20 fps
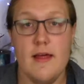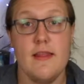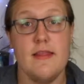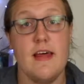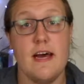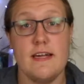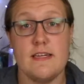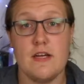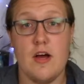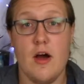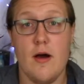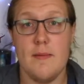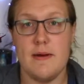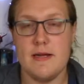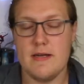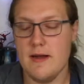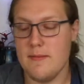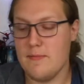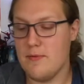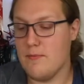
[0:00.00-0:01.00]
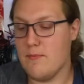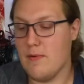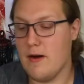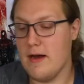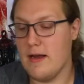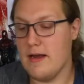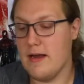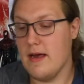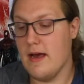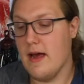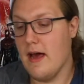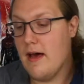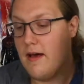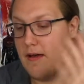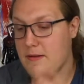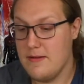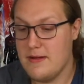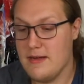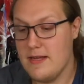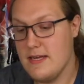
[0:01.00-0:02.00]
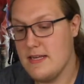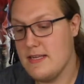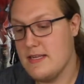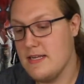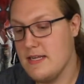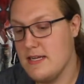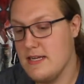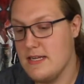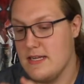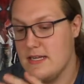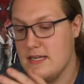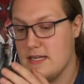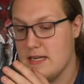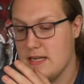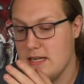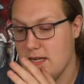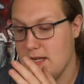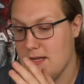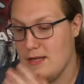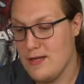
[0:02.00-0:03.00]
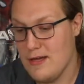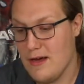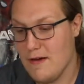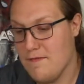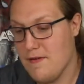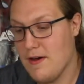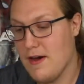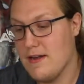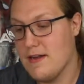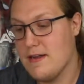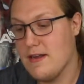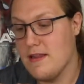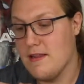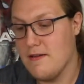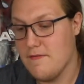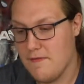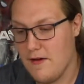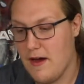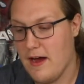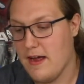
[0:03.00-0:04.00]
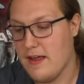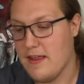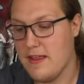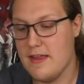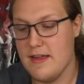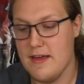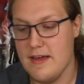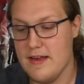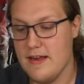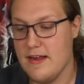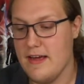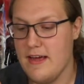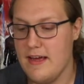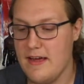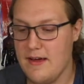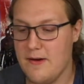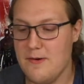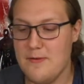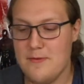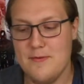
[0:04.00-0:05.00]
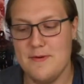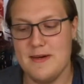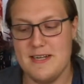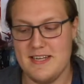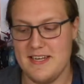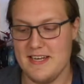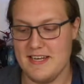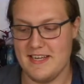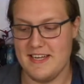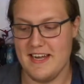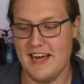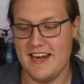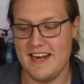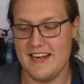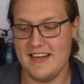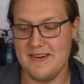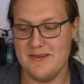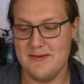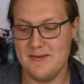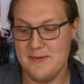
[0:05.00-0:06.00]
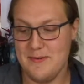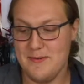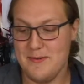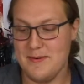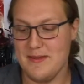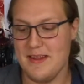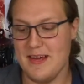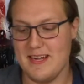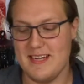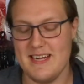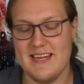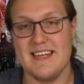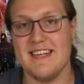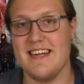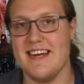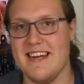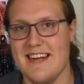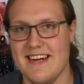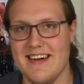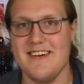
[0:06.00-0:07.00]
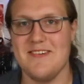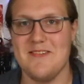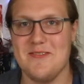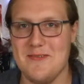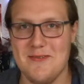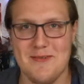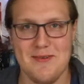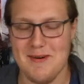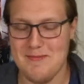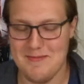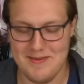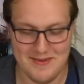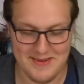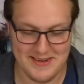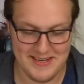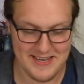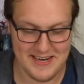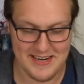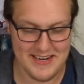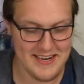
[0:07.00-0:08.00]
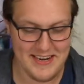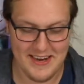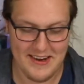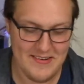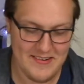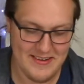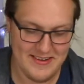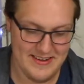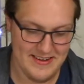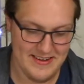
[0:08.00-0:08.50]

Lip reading: that's comic number 1, DC's Event Leviathan. Oh, it's exciting. Oh, that's exciting. Oh, I'm so excited now.